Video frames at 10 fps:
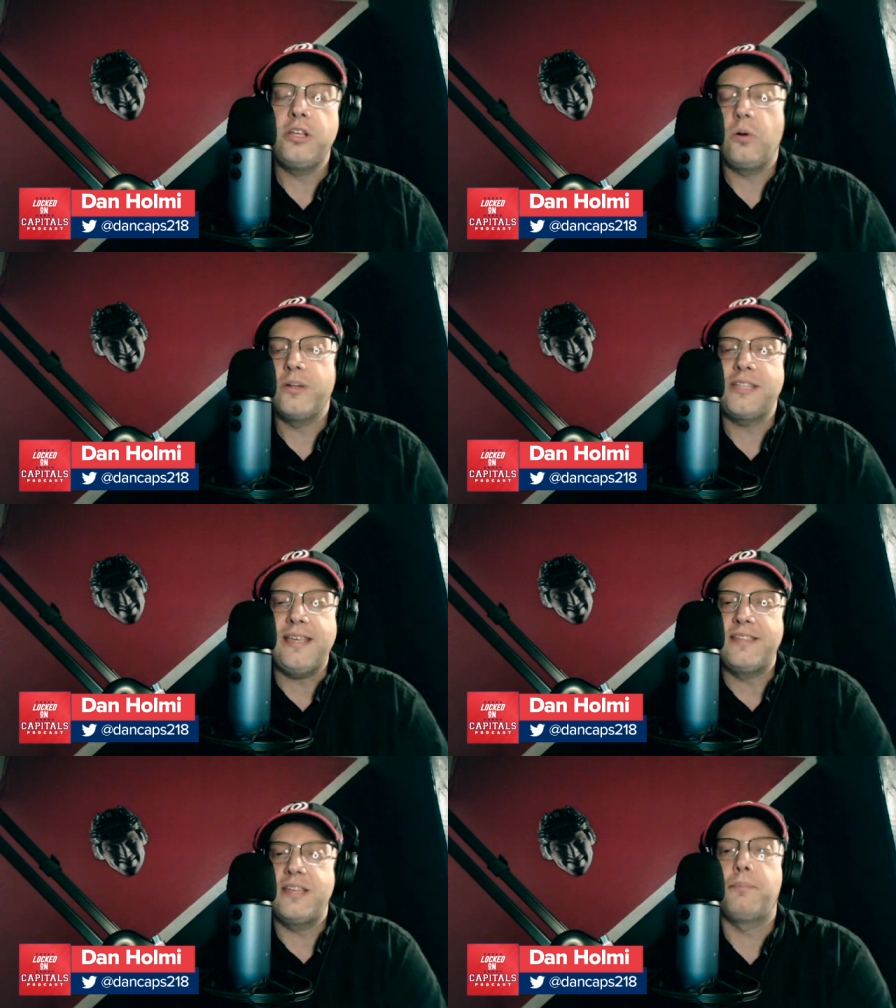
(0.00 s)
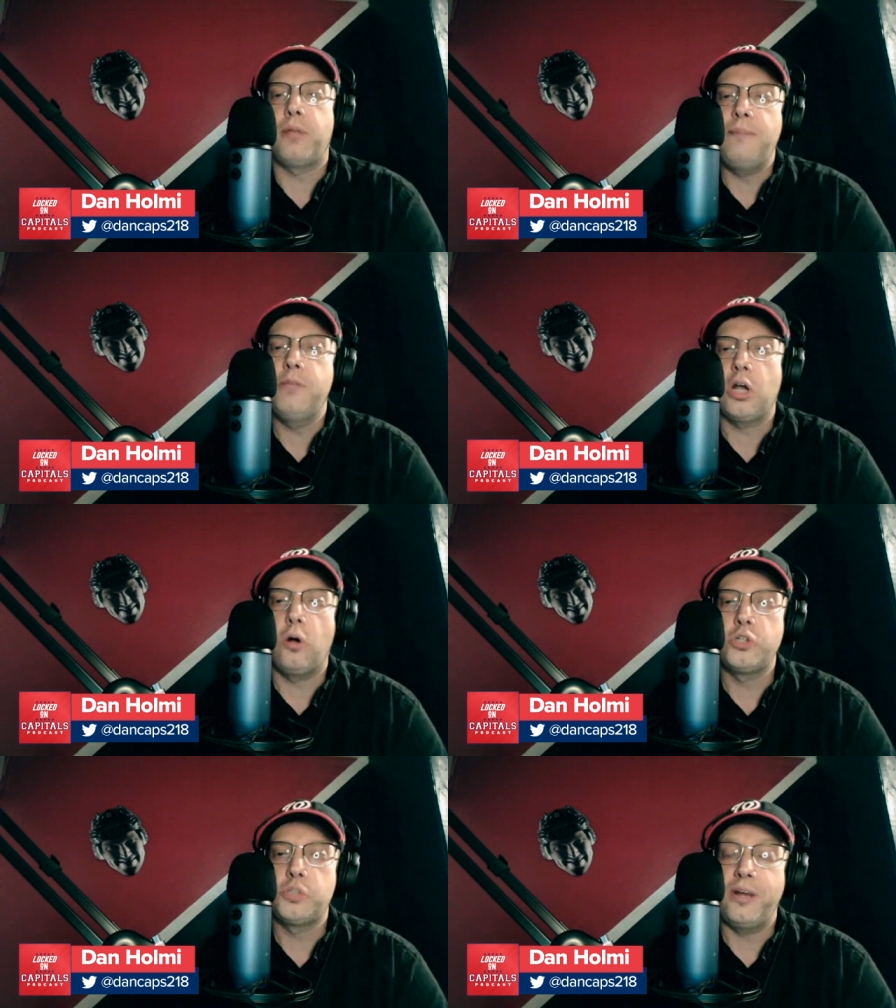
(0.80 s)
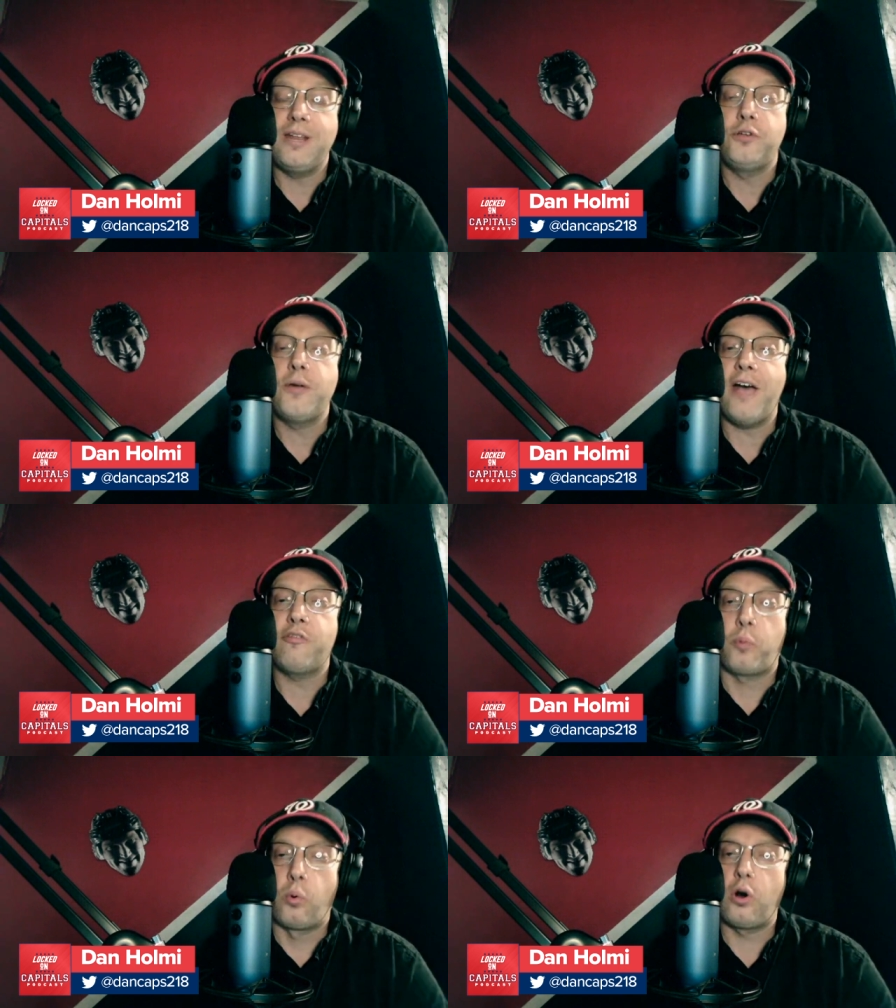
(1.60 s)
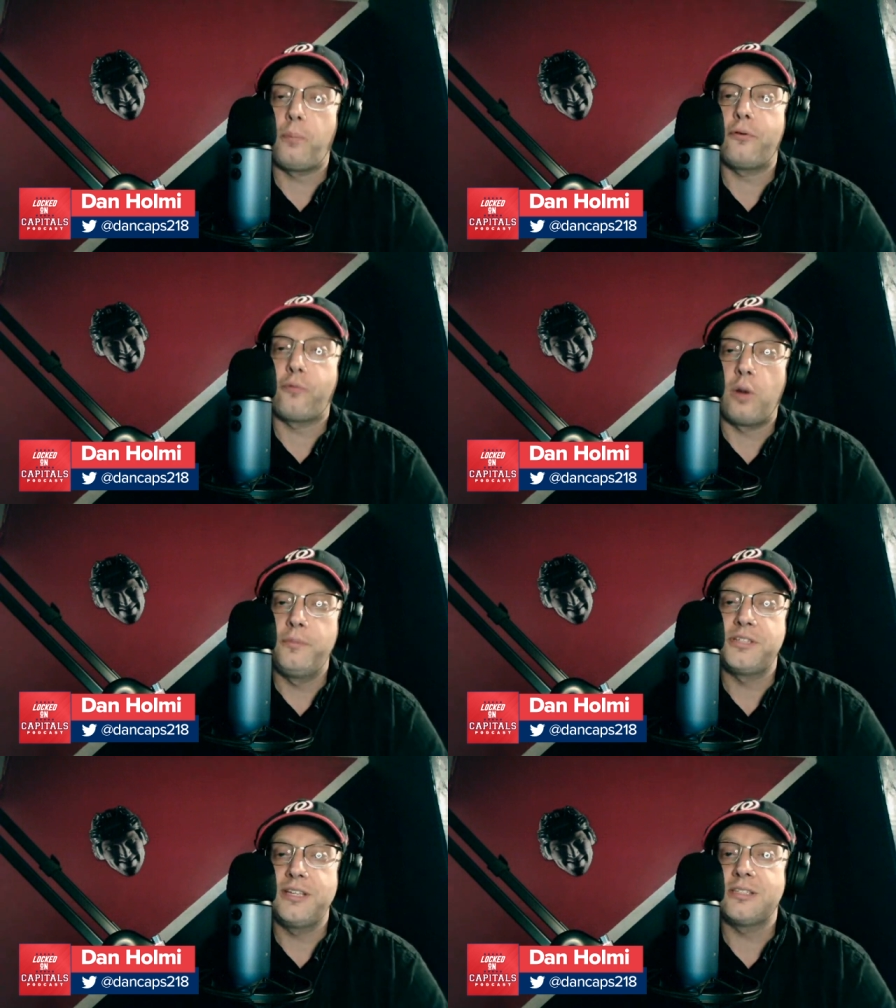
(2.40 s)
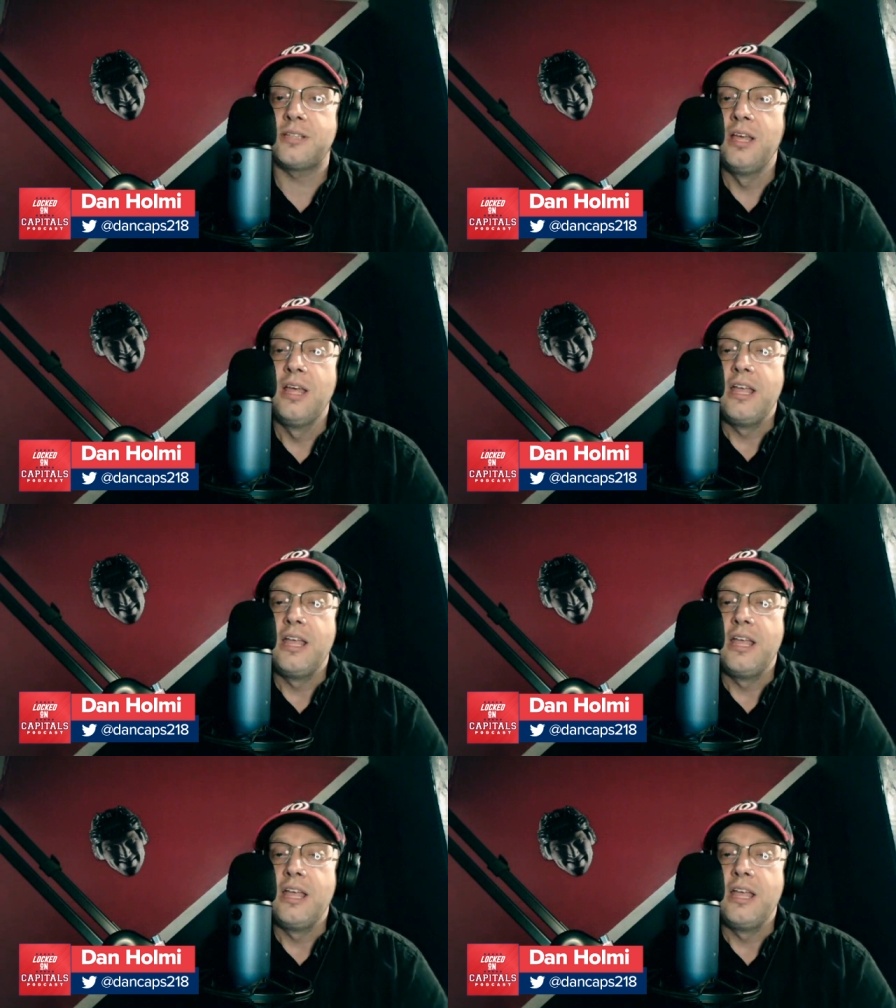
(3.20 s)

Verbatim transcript: it's easy to blame the coach, but if you have poor performances,